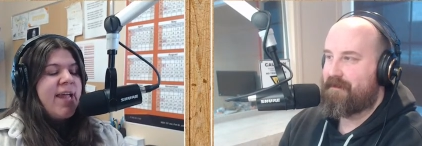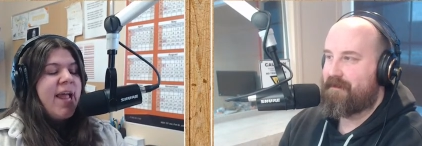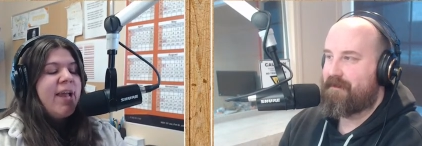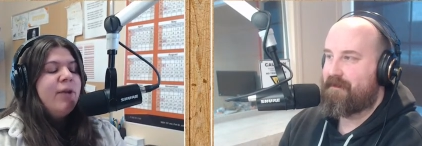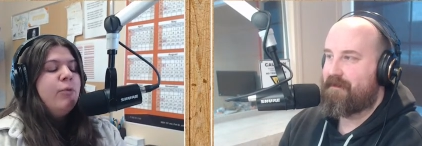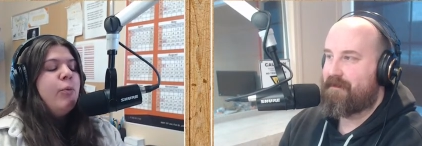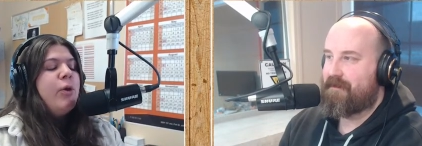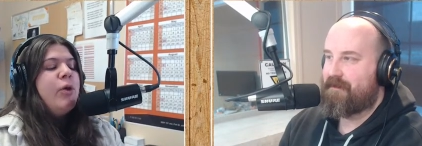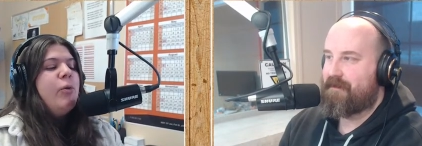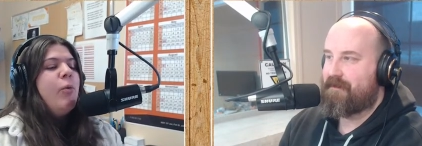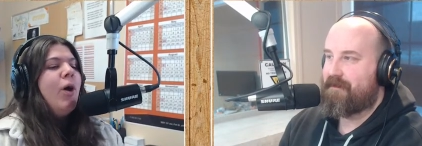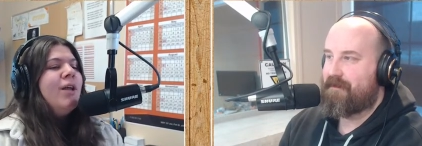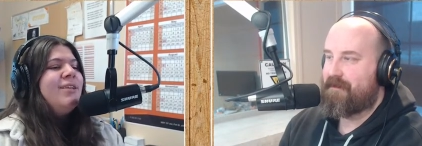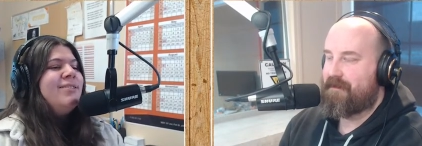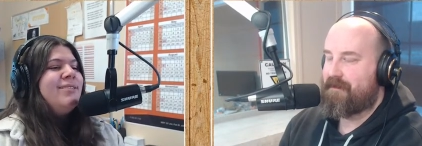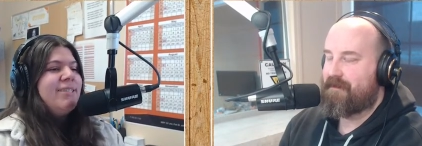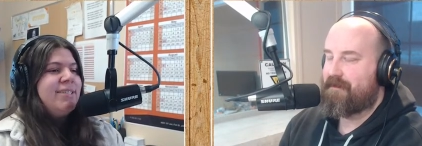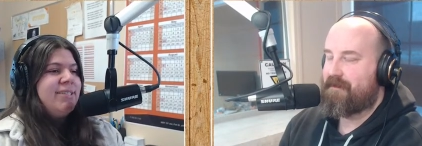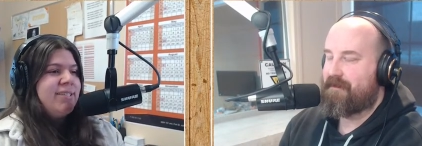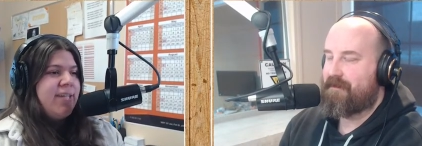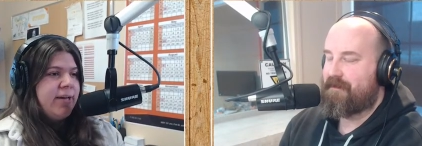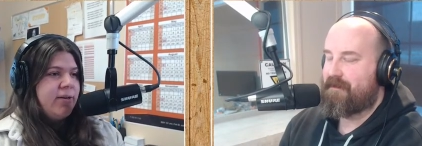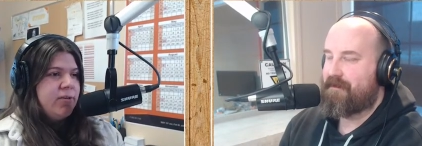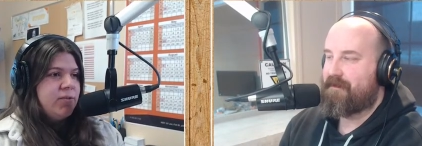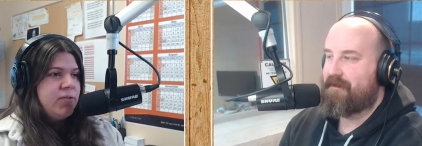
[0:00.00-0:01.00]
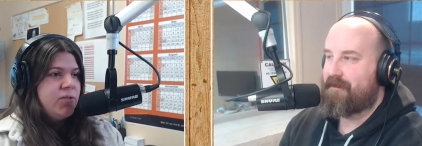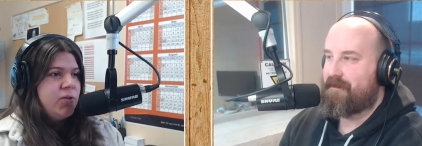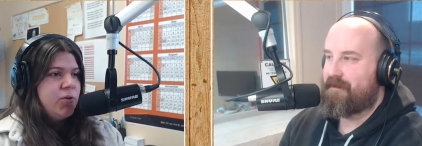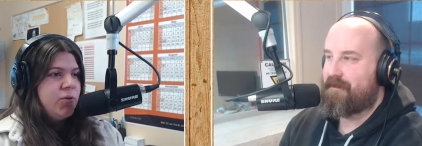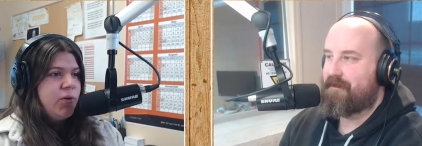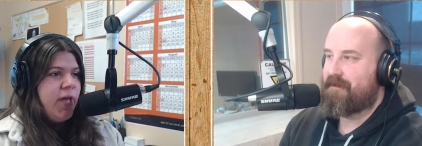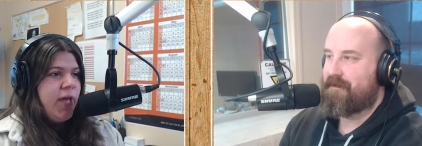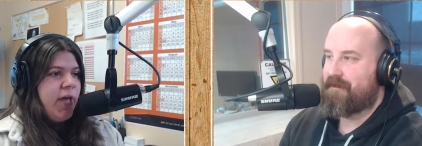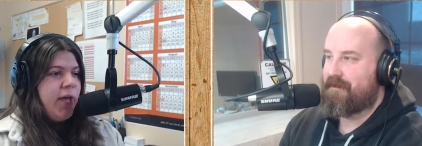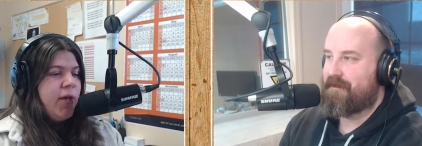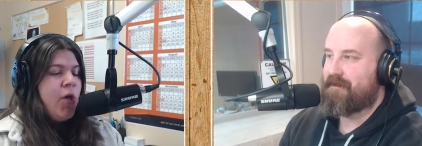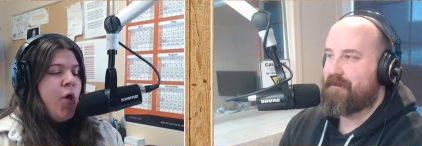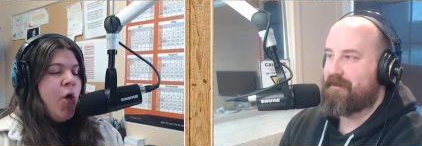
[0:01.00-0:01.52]
Speaker 1: And we want details,
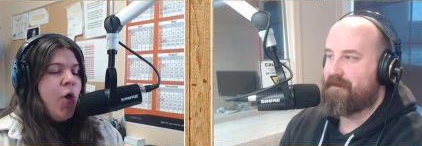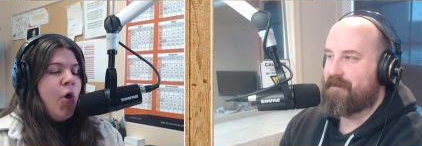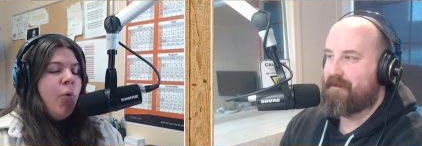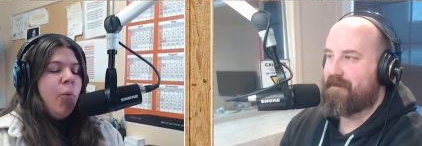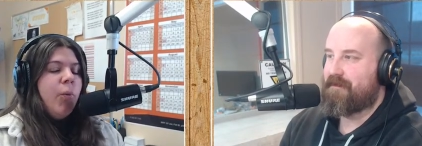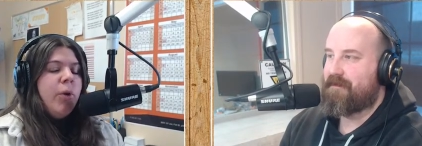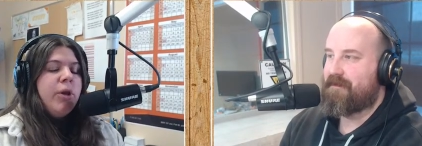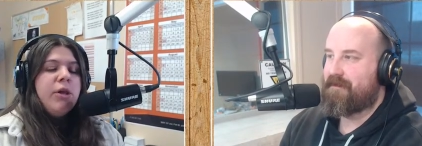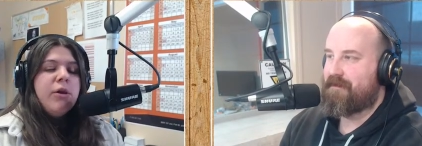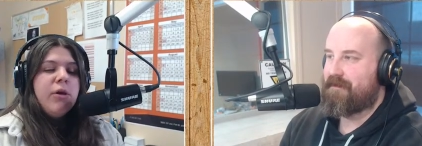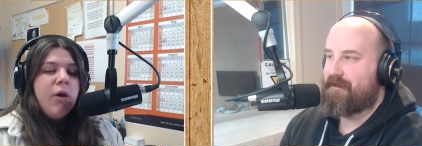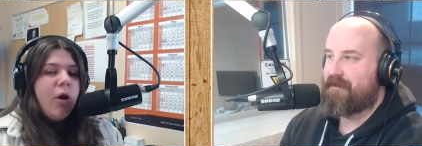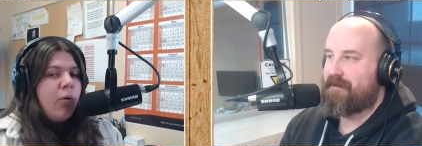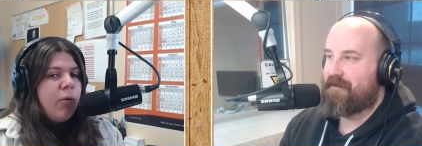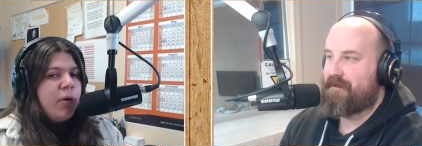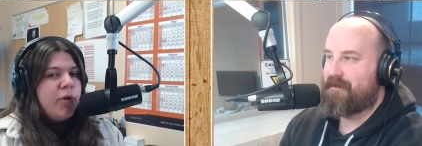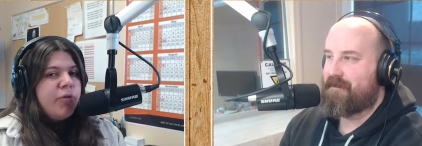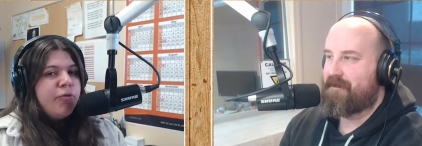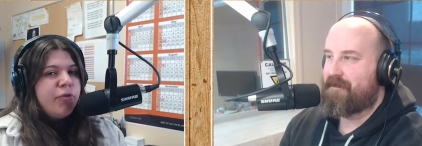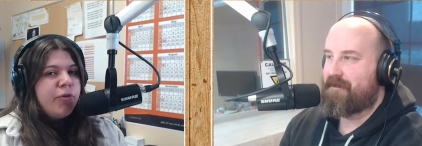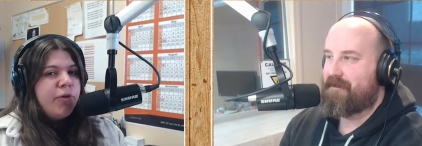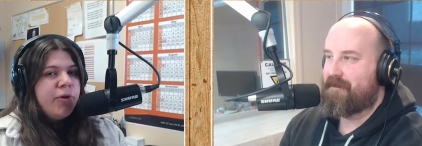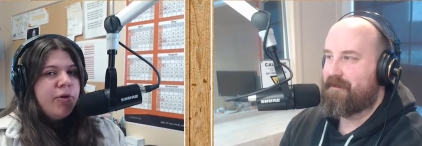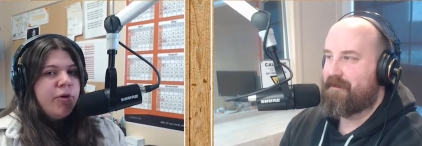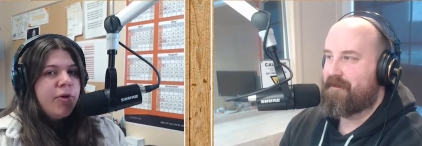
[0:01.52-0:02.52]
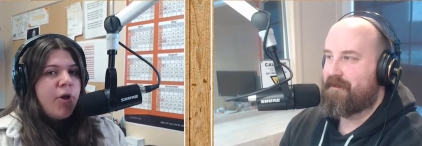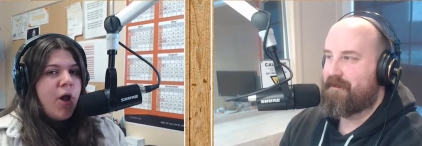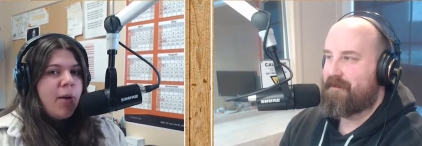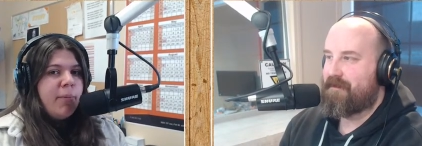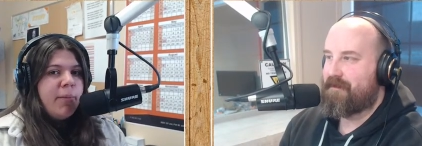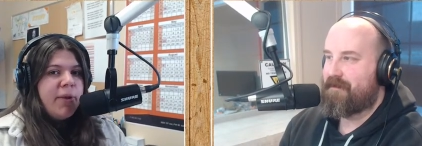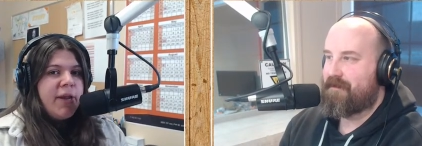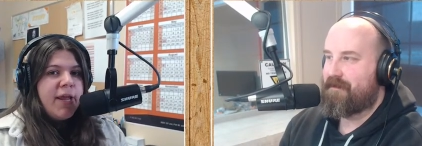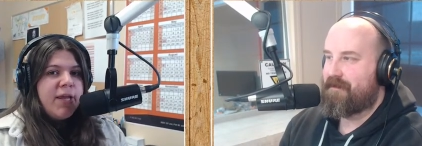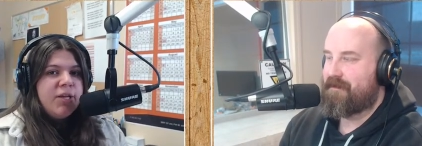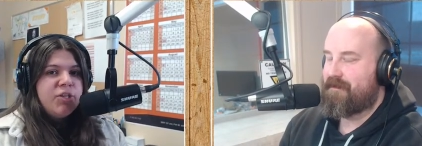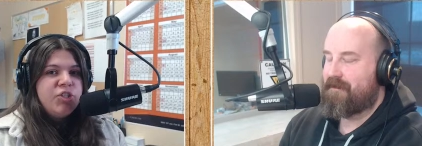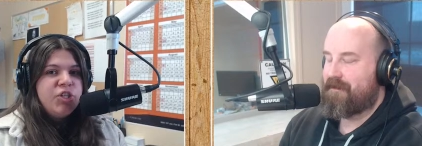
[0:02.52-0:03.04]
okay? Mm-hmm. When you go in for your
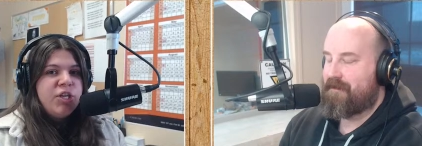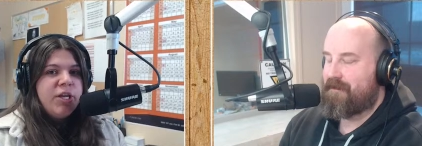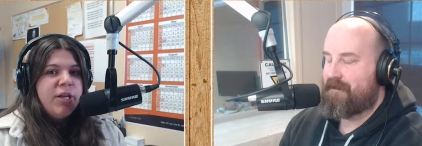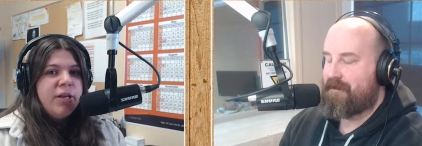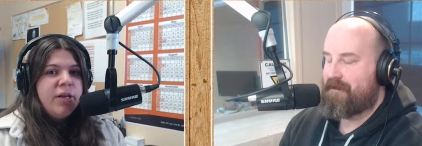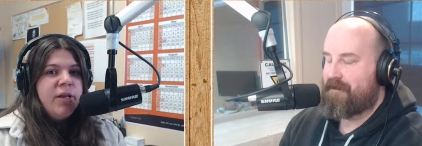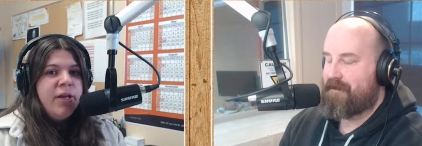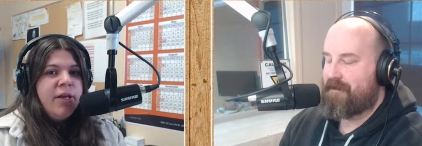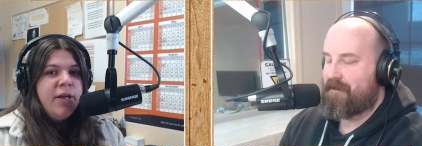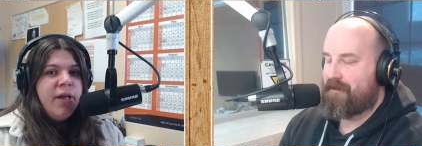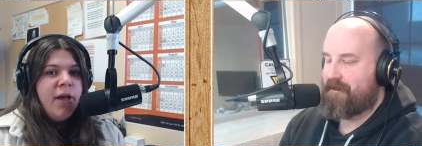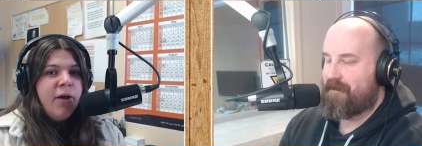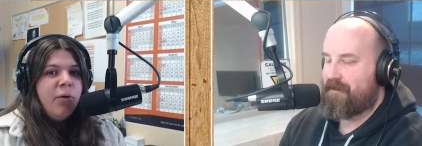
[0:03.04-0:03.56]
nomination,